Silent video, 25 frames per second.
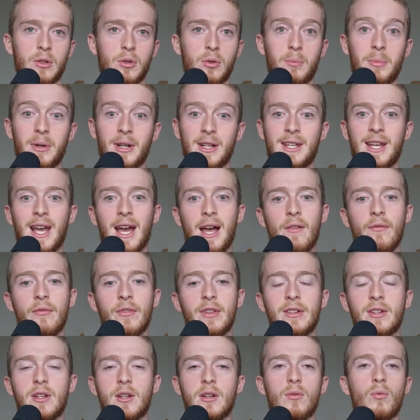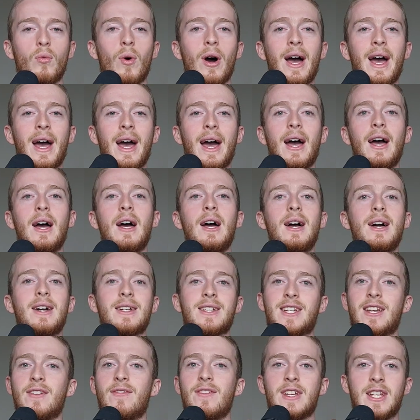But again, this is where
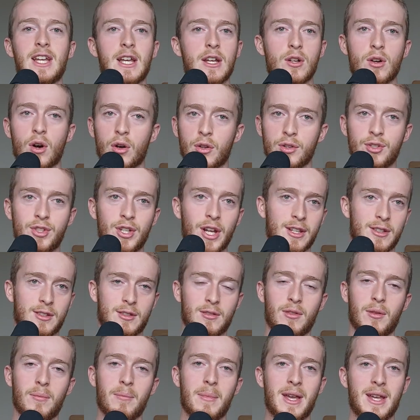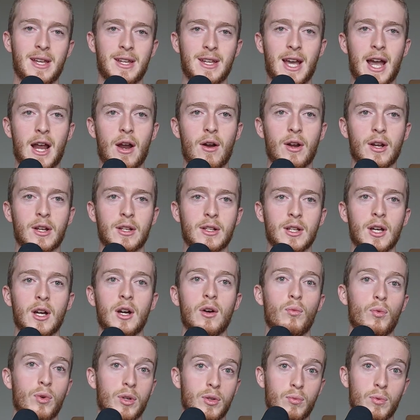giving it context of the main character
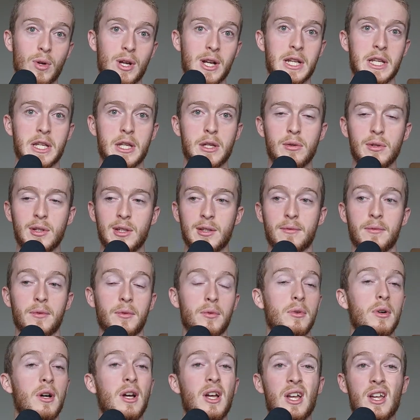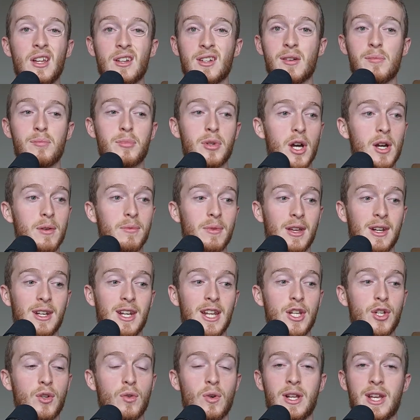was really useful. Sometimes I'd
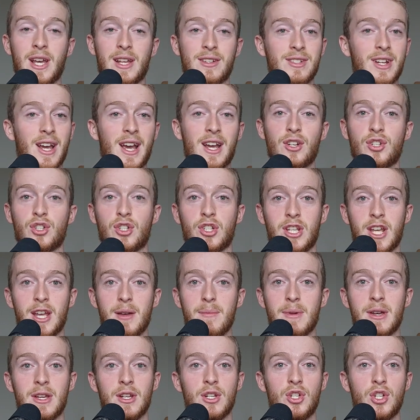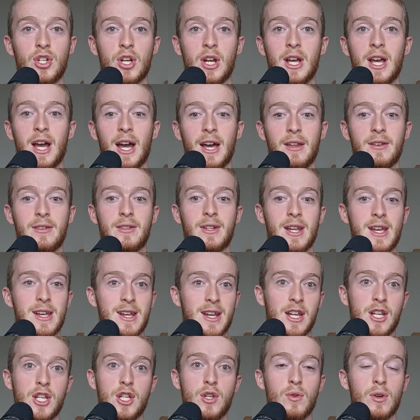literally attach the image and say, can
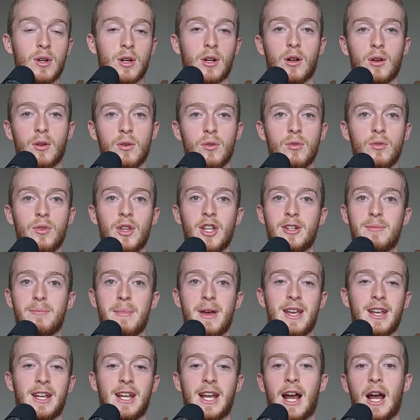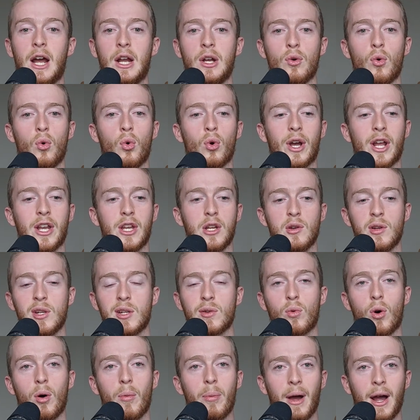you include this main character, or can you
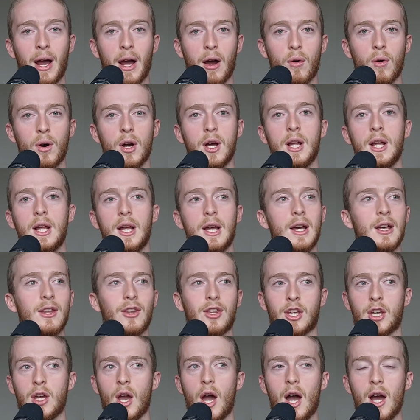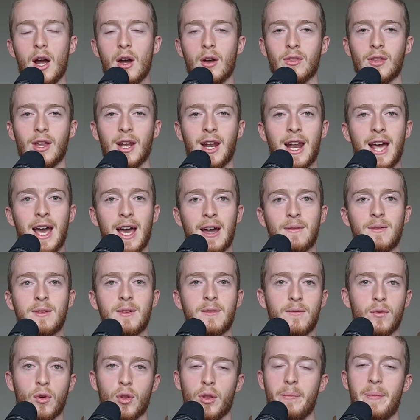swap out the guy on the left
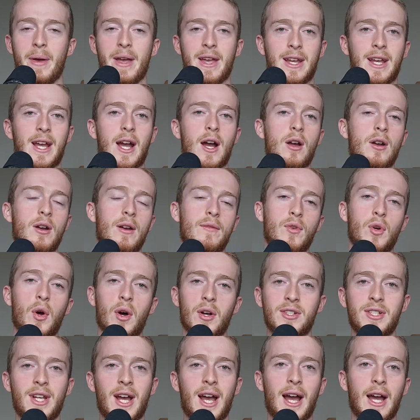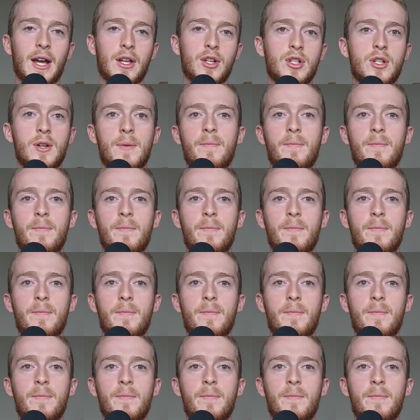for the main character I've got attached?